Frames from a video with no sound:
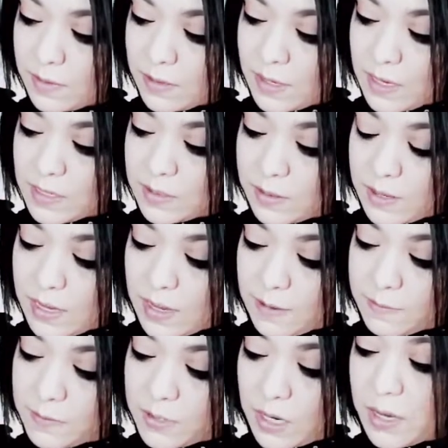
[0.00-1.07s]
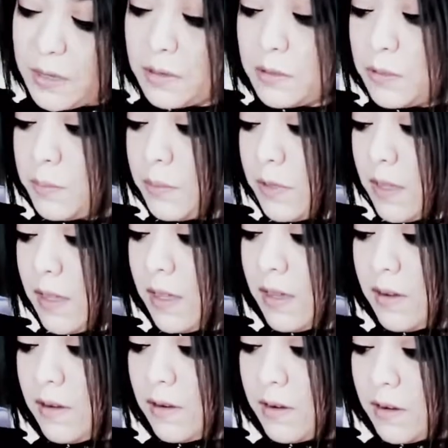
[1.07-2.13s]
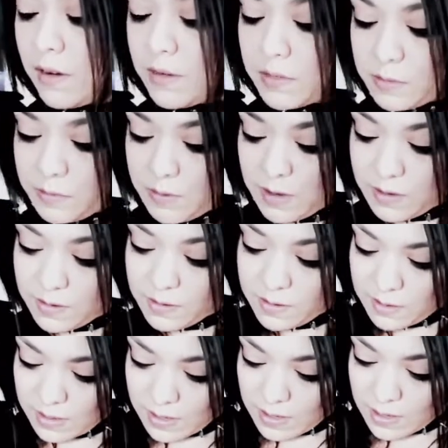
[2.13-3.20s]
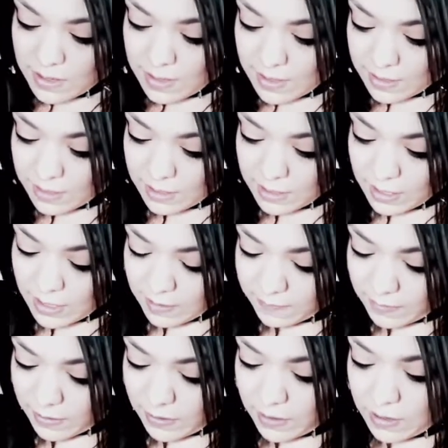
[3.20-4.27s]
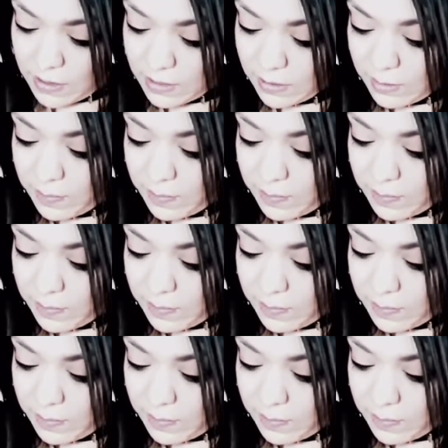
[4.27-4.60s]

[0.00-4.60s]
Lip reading: yeah, so I have Child's Play on here as well. And then I have another